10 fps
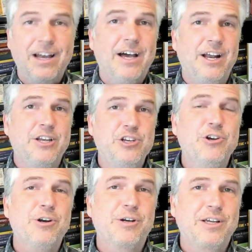not on
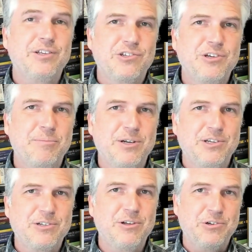your consumer
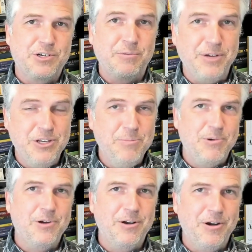disclosure when you
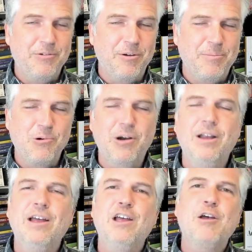pull your own report,